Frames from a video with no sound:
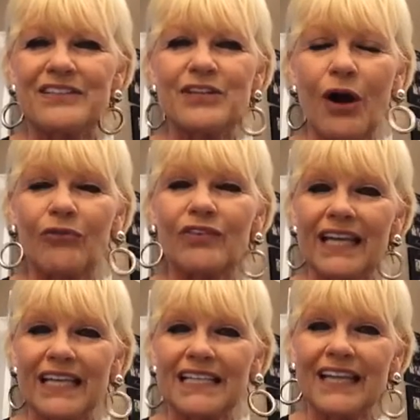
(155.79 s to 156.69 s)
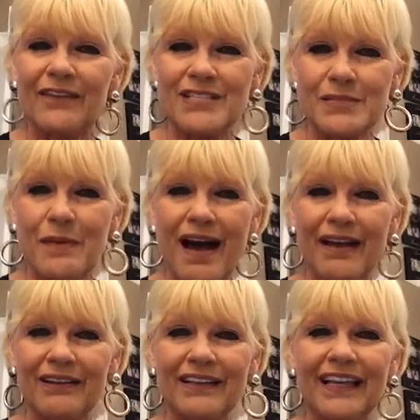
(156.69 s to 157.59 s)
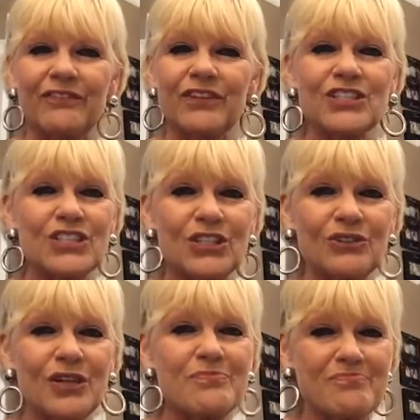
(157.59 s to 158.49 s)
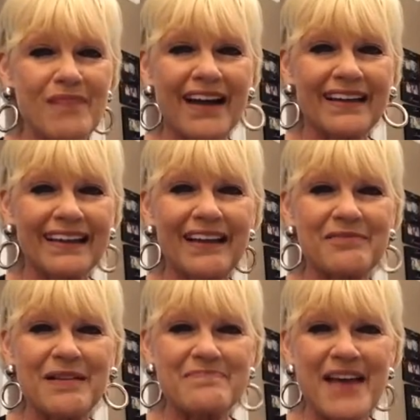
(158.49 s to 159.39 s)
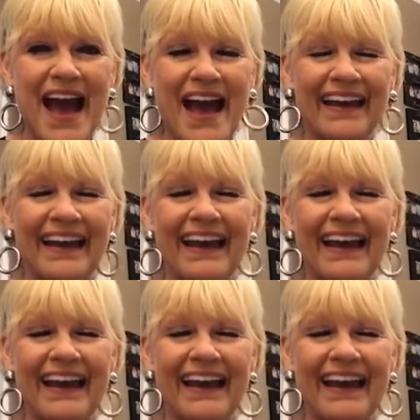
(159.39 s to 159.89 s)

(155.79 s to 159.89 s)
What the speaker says: Don't forget to give a smile. If you do, you might get one back.